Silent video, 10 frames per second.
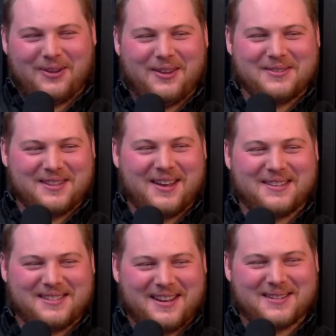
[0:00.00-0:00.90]
those
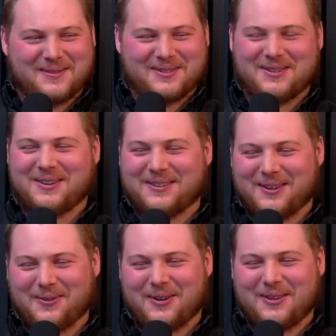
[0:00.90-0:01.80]
nights, yes, for sure.
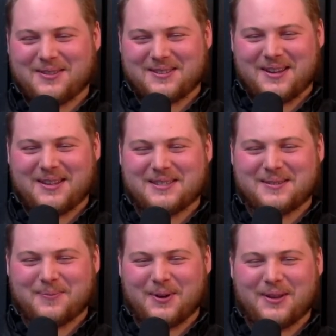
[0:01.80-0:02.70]
There were those
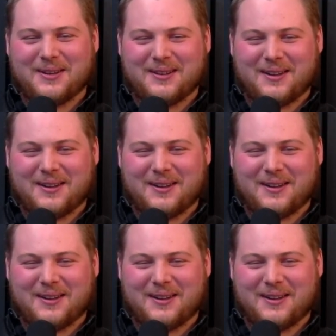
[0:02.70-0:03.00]
nights. But